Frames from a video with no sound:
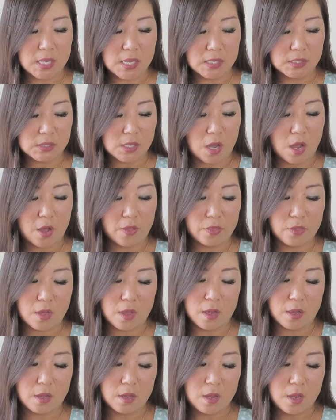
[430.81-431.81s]
is on
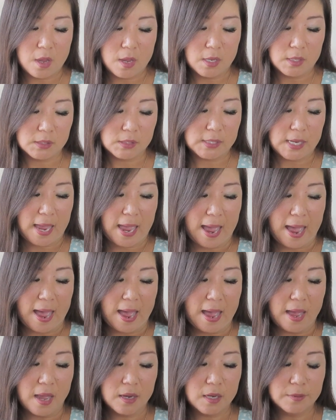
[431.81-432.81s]
the
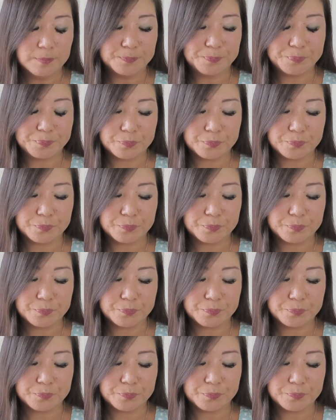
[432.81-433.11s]
tag.